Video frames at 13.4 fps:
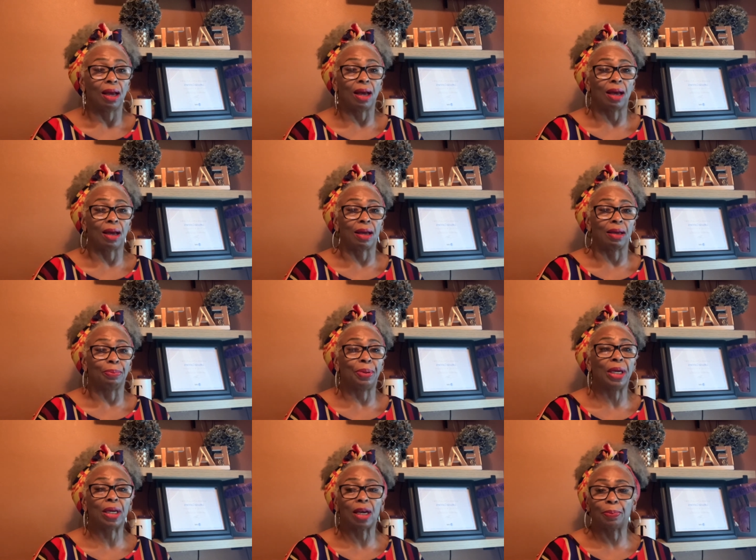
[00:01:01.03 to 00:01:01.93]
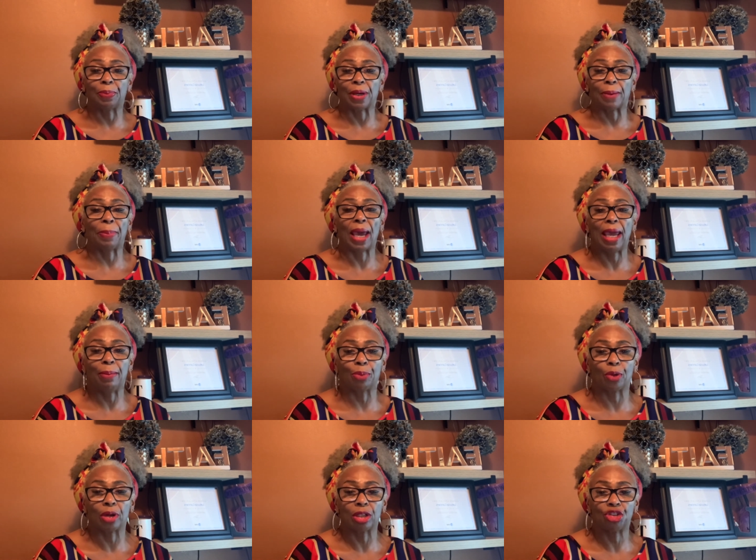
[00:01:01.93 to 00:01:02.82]
uh, pick up a
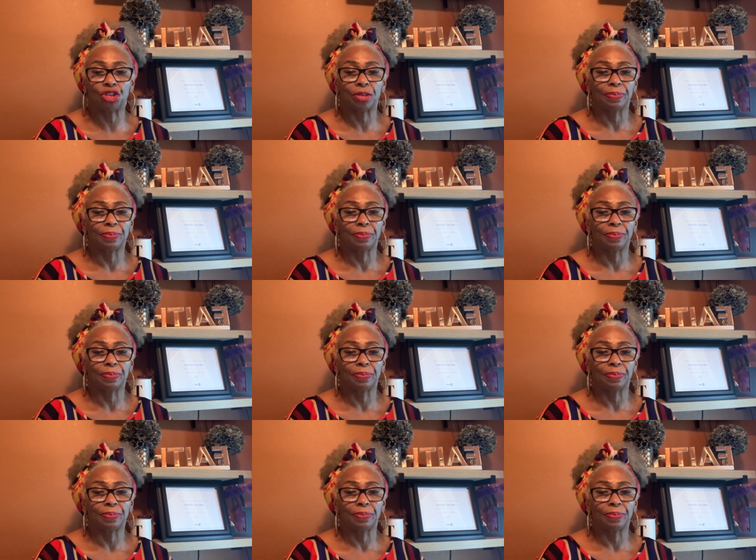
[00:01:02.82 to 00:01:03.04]
paintbrush,